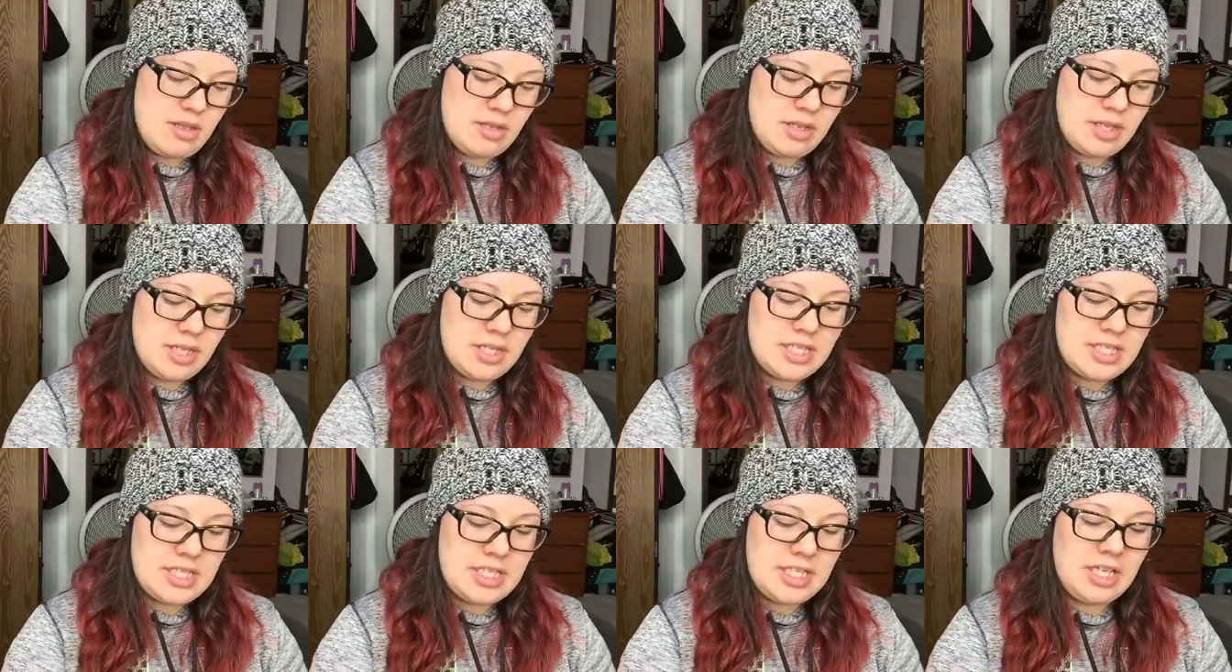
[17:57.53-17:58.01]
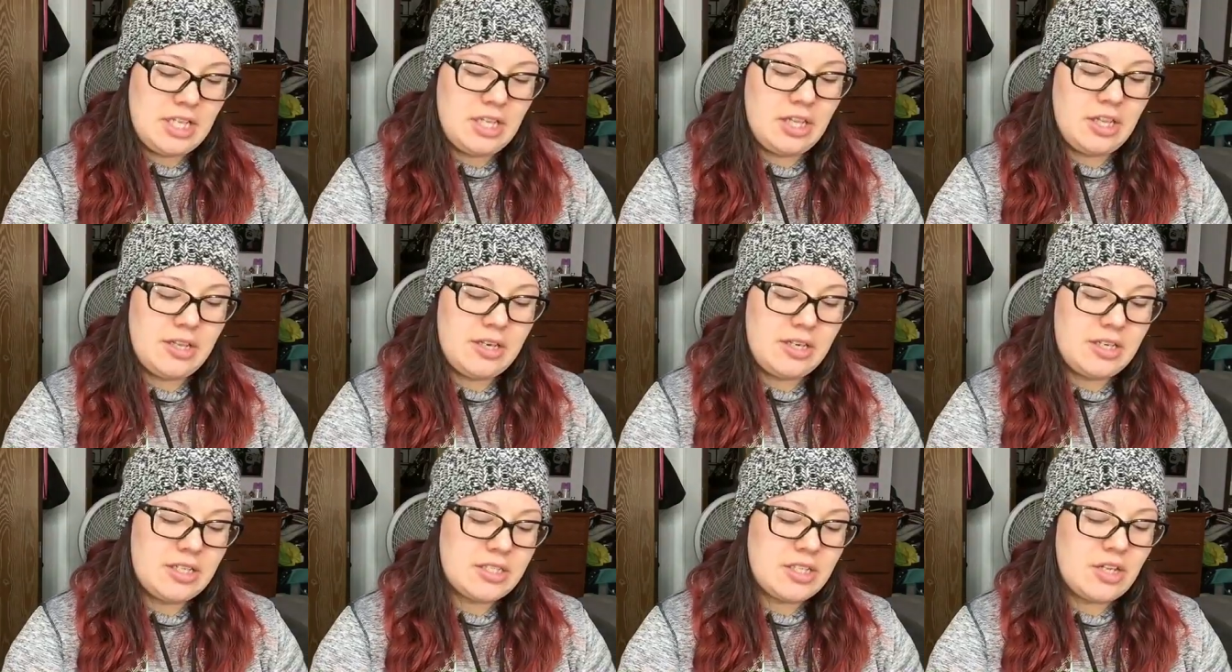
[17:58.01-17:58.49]

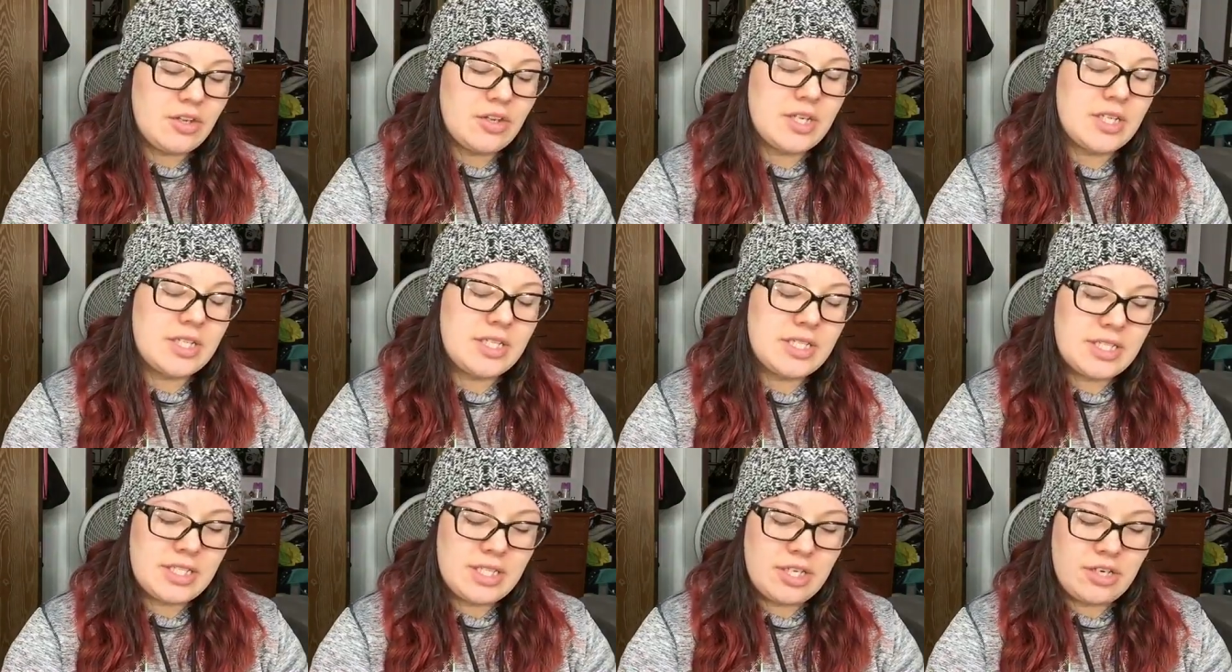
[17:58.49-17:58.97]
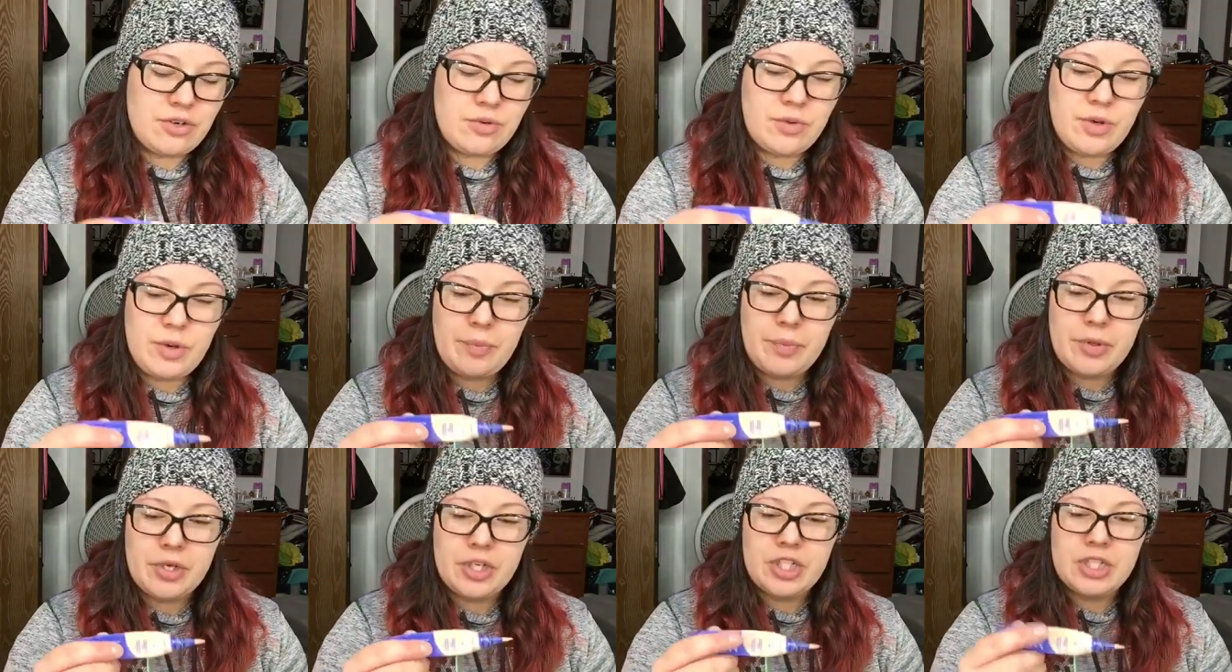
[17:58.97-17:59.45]
concealers, I'll consider
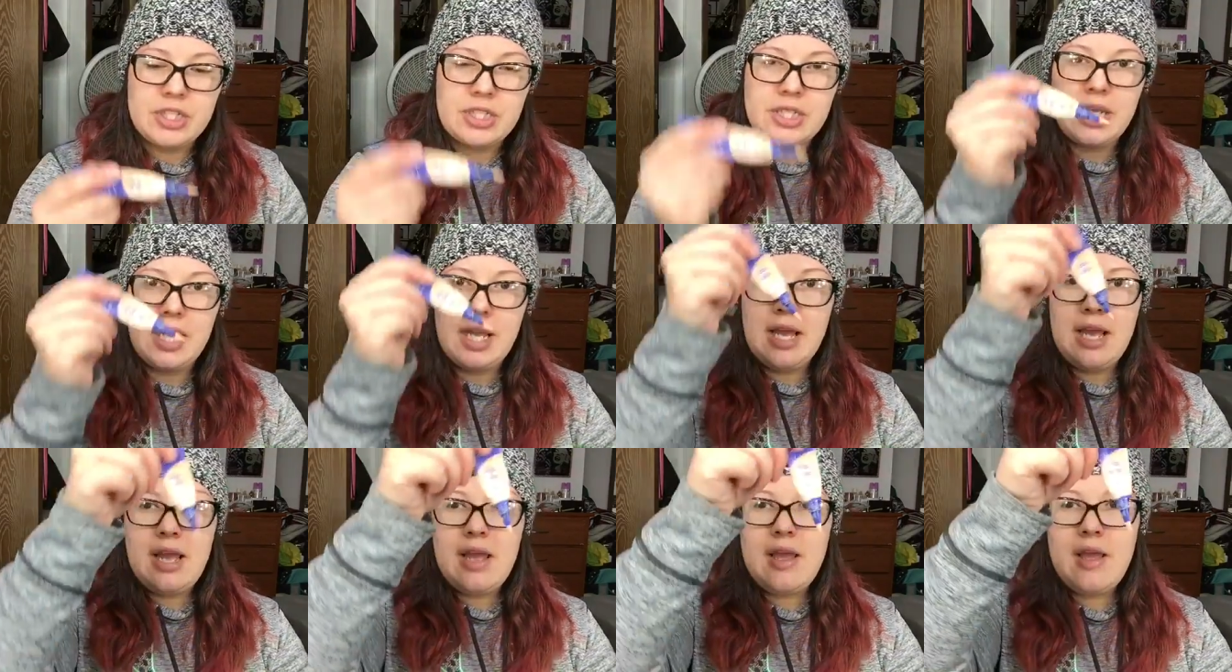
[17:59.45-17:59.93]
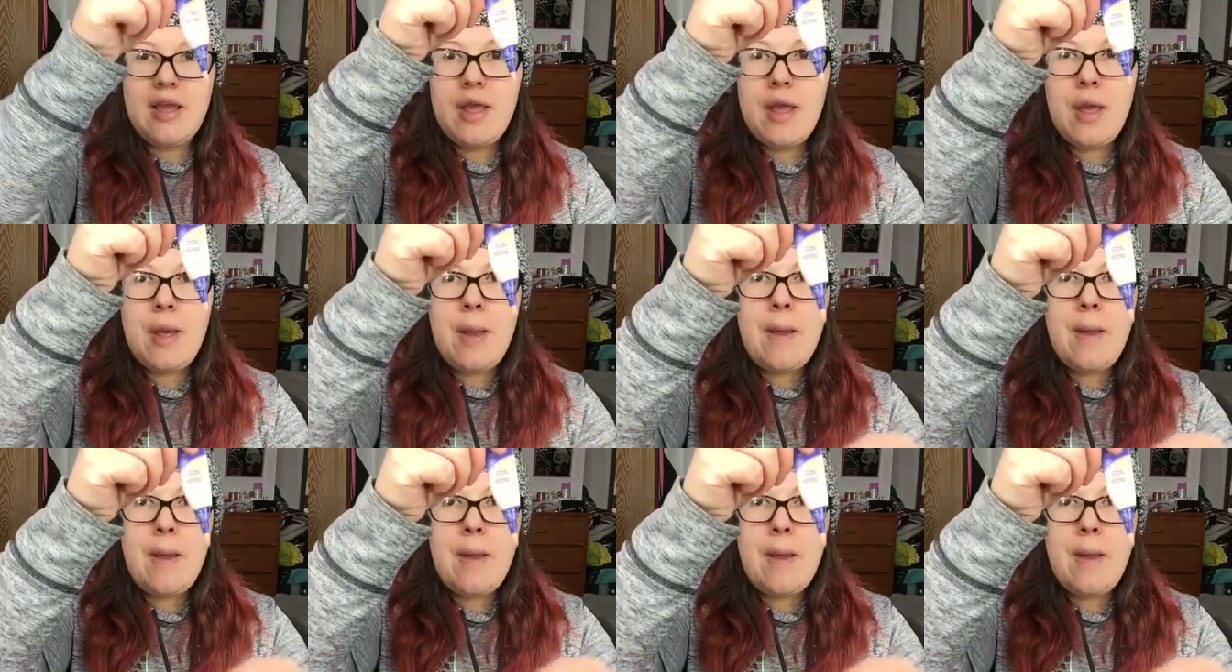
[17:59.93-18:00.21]
repurchasing it.